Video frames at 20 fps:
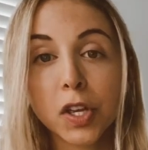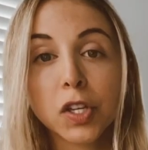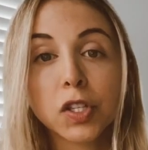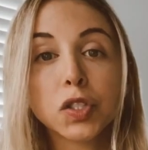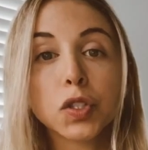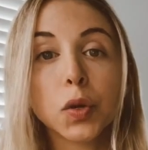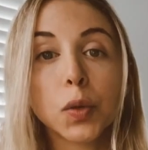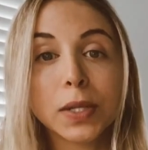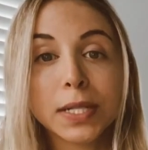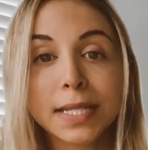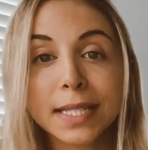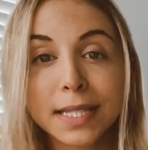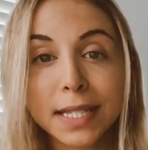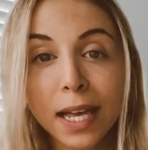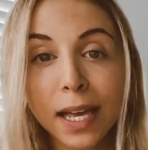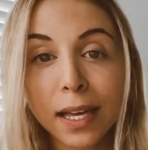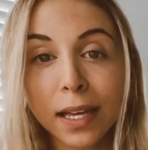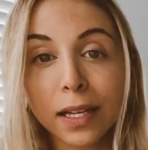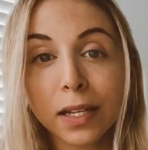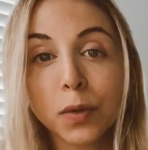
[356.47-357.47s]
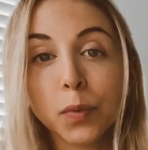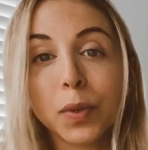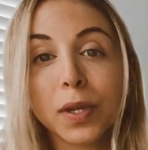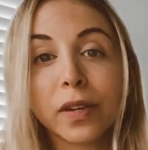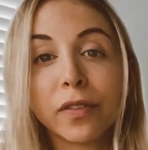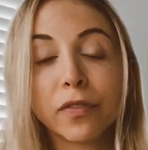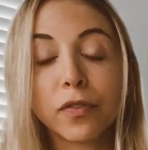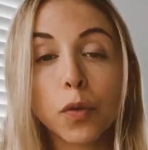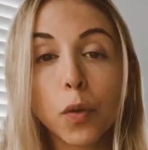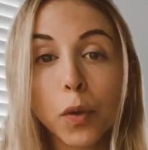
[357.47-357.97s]
So instead, we
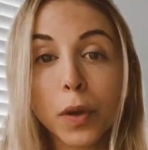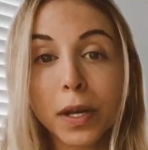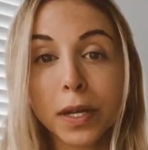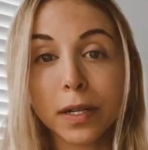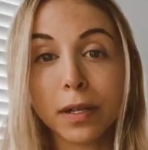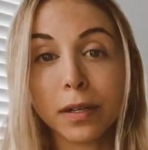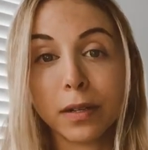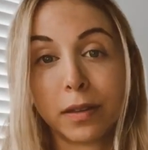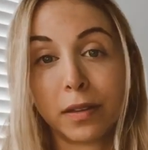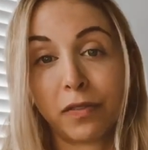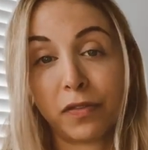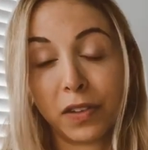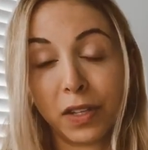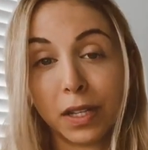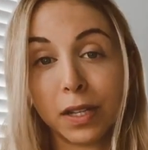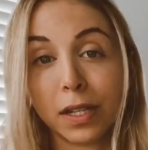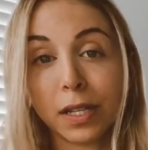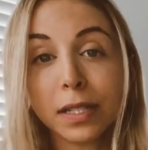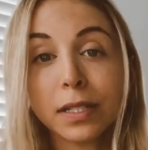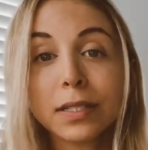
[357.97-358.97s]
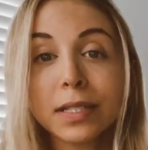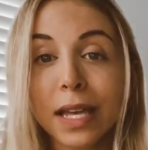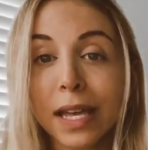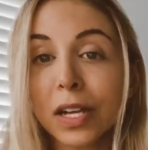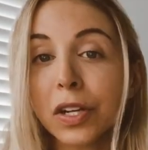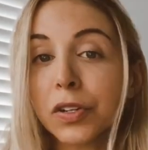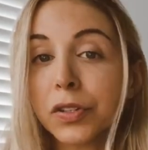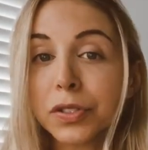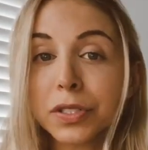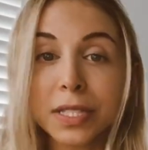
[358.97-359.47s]
avoid the feelings,
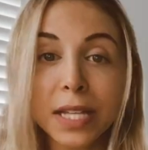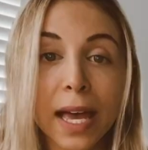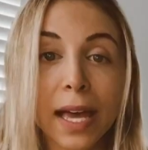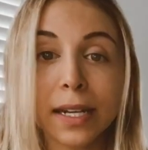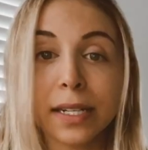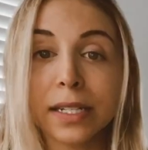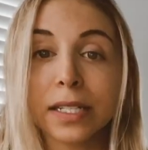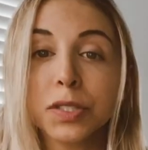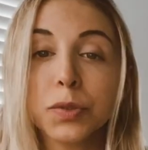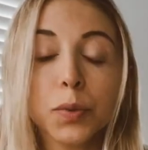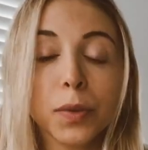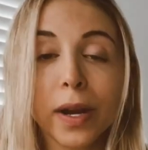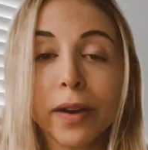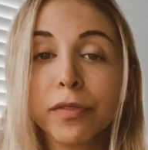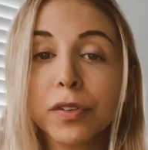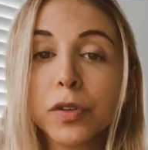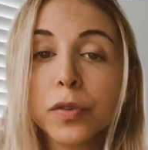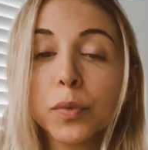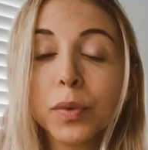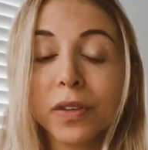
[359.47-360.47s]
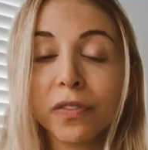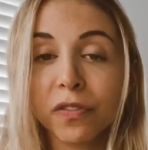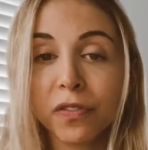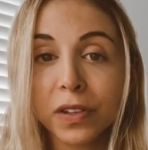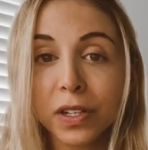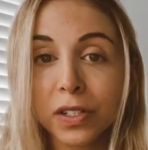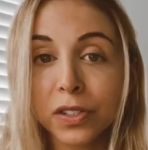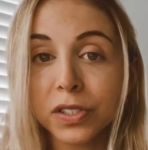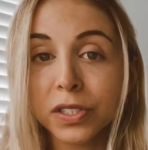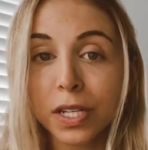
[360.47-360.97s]
anger, sadness, whatever we
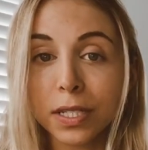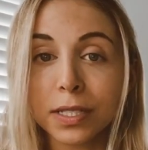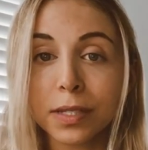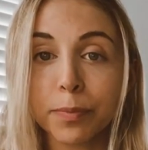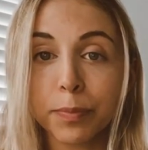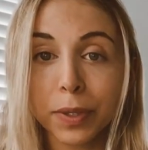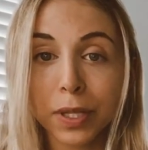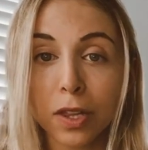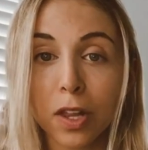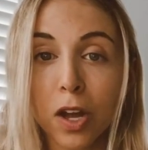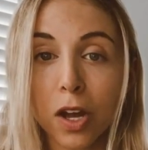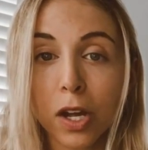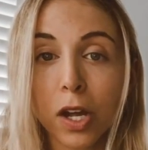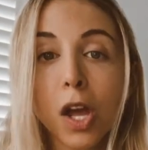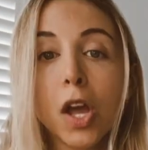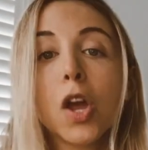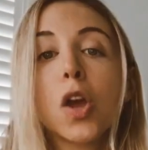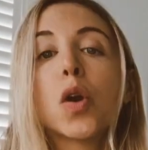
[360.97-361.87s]
fear doesn't belong.